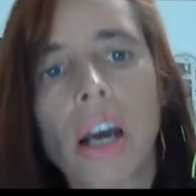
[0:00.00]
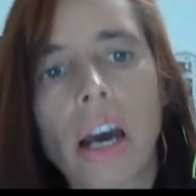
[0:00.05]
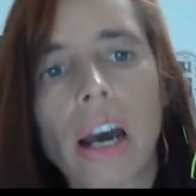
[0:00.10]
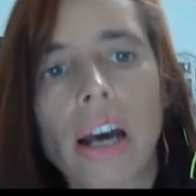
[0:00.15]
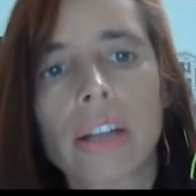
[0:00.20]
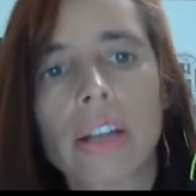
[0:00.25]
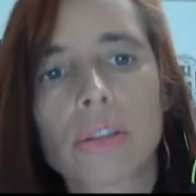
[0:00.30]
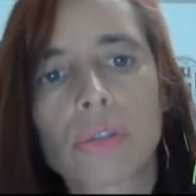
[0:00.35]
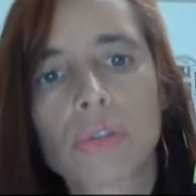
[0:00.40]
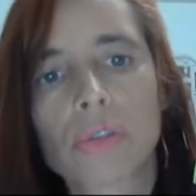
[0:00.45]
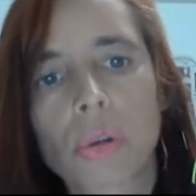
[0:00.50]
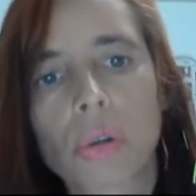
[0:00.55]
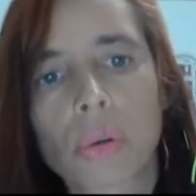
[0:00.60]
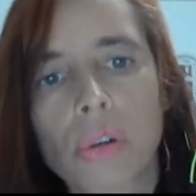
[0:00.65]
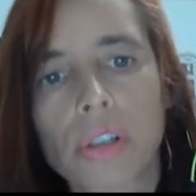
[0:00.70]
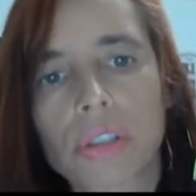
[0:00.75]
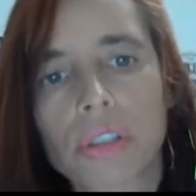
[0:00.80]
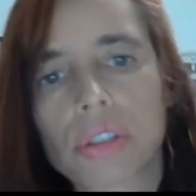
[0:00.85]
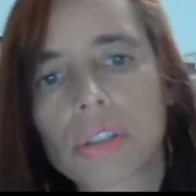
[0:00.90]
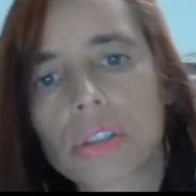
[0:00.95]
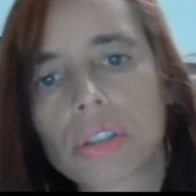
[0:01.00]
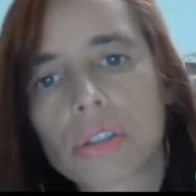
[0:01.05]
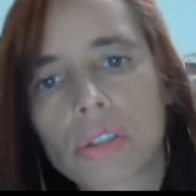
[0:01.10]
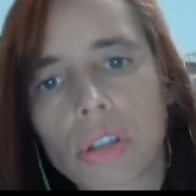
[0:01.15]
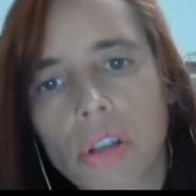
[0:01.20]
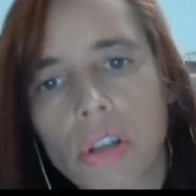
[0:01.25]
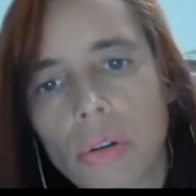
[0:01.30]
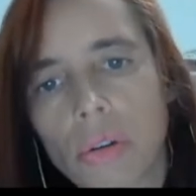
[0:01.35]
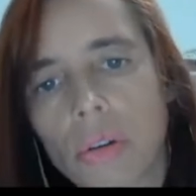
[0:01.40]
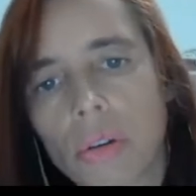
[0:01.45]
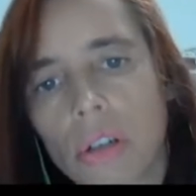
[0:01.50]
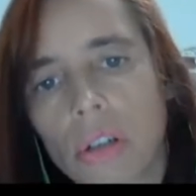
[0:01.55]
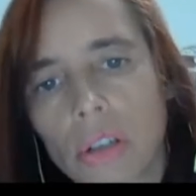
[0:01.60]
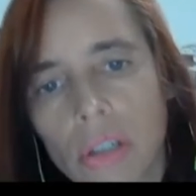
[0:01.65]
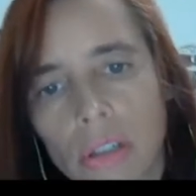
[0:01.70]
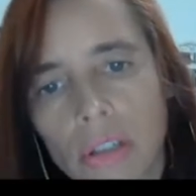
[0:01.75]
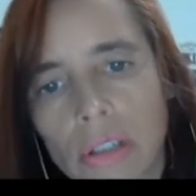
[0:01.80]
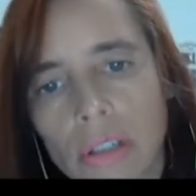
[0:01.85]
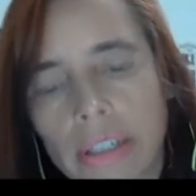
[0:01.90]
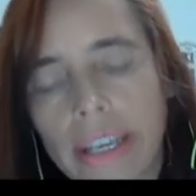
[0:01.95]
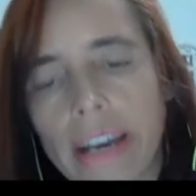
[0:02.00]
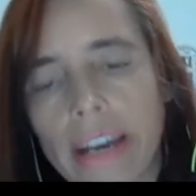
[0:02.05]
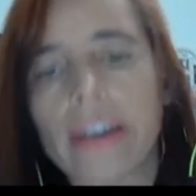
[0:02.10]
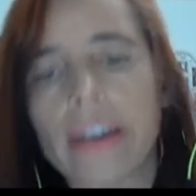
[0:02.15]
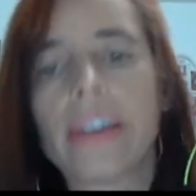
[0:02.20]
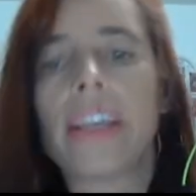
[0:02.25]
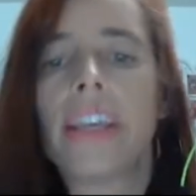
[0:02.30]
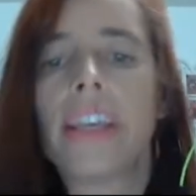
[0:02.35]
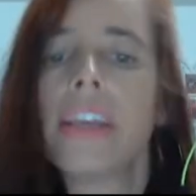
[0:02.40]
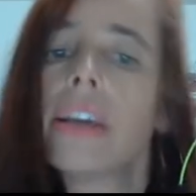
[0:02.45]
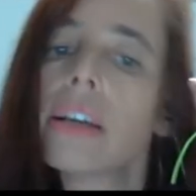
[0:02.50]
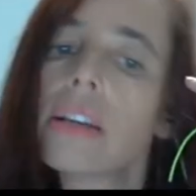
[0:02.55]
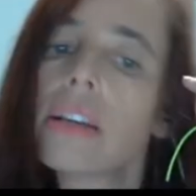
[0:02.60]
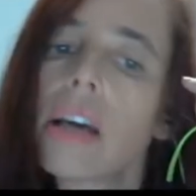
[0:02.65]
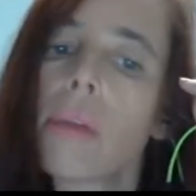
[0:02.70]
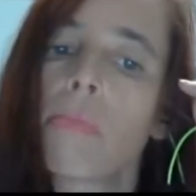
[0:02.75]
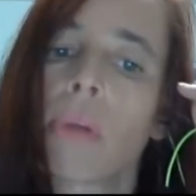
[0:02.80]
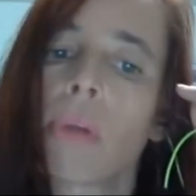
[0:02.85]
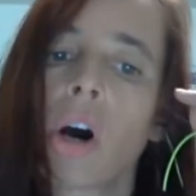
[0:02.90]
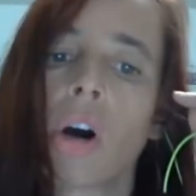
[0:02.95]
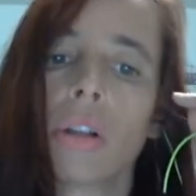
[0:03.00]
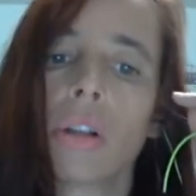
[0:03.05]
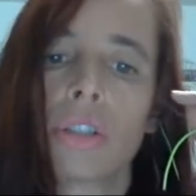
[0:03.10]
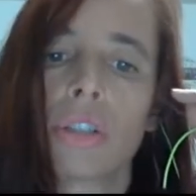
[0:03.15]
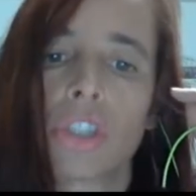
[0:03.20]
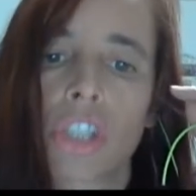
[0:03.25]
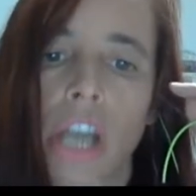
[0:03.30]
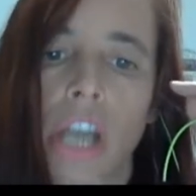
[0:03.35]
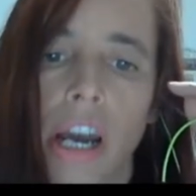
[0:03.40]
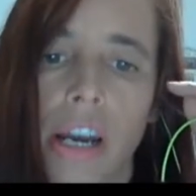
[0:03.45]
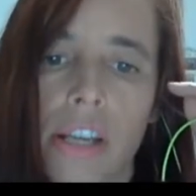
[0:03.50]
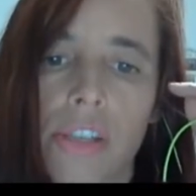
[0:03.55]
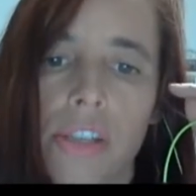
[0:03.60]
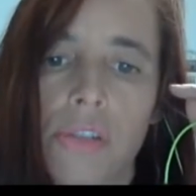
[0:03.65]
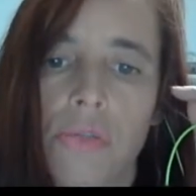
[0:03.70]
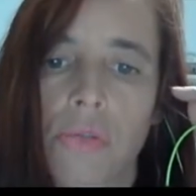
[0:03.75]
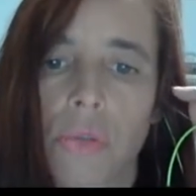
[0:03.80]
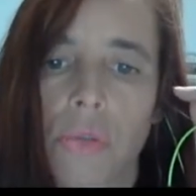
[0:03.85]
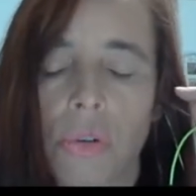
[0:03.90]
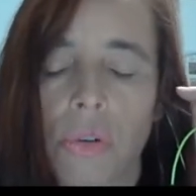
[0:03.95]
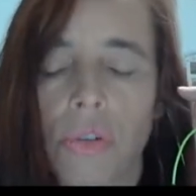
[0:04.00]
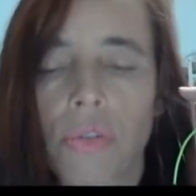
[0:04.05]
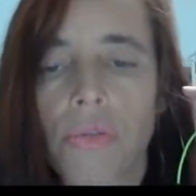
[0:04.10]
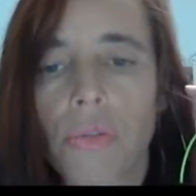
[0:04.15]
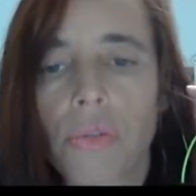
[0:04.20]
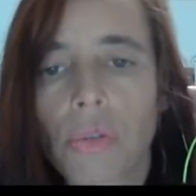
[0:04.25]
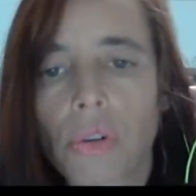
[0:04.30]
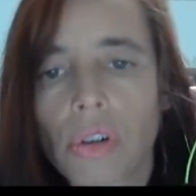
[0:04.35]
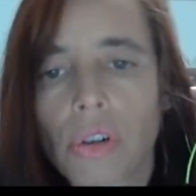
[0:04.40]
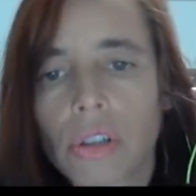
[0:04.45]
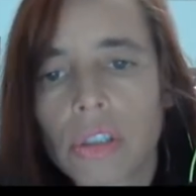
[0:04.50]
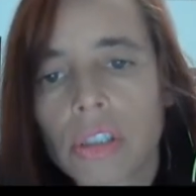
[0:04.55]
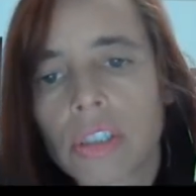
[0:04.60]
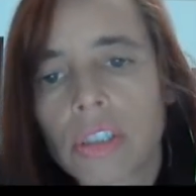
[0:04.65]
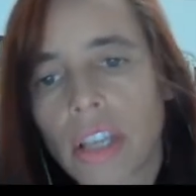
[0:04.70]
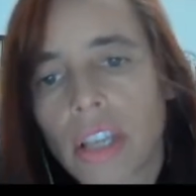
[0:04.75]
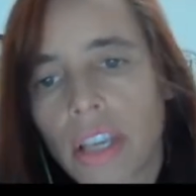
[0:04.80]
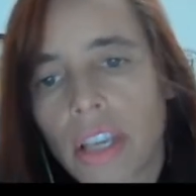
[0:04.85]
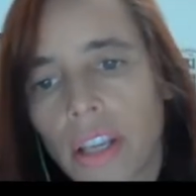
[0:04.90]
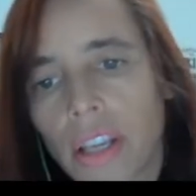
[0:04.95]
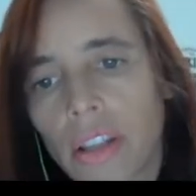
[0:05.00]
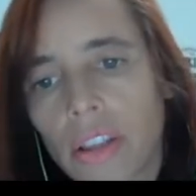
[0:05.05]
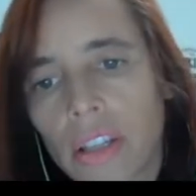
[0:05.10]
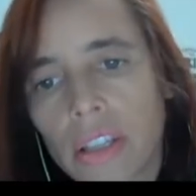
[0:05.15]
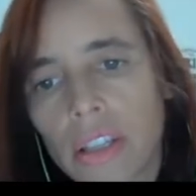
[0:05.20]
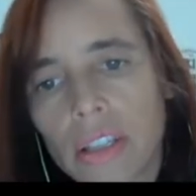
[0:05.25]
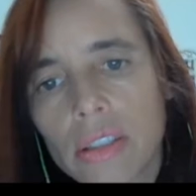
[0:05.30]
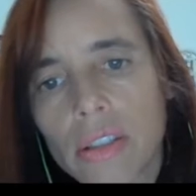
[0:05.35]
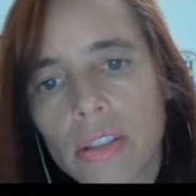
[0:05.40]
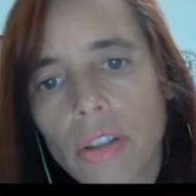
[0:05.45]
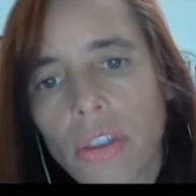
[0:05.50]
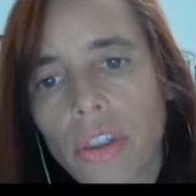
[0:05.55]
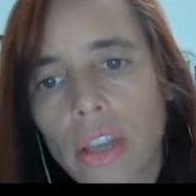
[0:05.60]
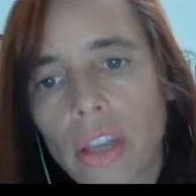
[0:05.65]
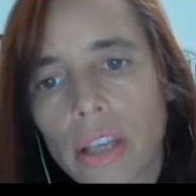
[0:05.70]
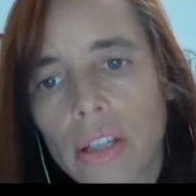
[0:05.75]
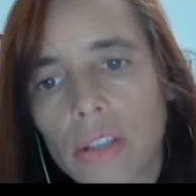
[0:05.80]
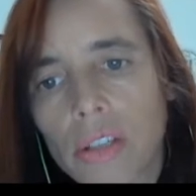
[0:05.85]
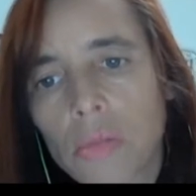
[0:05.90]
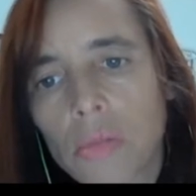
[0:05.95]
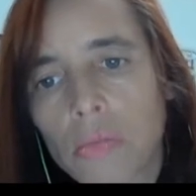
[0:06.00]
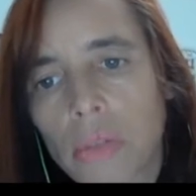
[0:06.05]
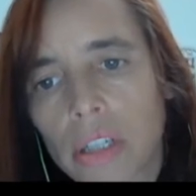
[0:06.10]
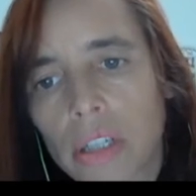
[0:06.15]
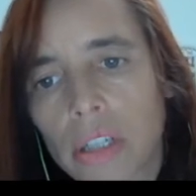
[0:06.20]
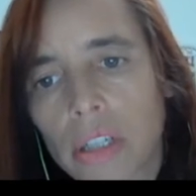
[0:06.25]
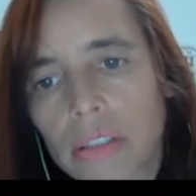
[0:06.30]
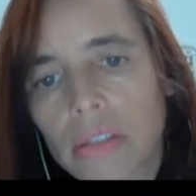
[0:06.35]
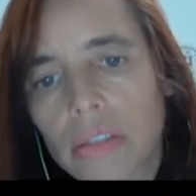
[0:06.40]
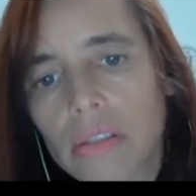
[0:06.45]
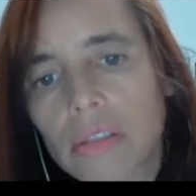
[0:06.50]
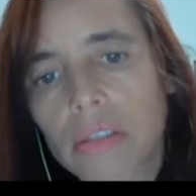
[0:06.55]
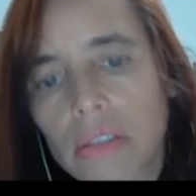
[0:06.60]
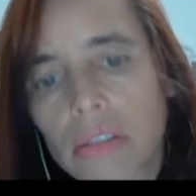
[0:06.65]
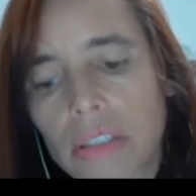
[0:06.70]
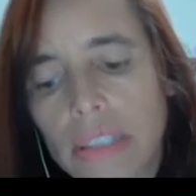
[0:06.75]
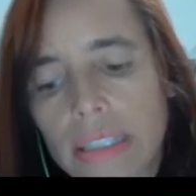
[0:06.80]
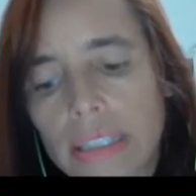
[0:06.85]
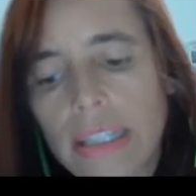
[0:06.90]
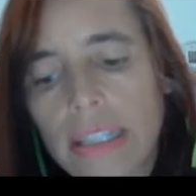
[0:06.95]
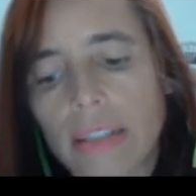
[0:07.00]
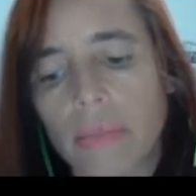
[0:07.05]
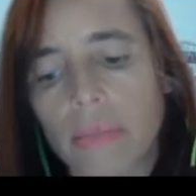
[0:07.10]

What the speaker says: And of course, so yeah, he apologized for saying these things, but yeah,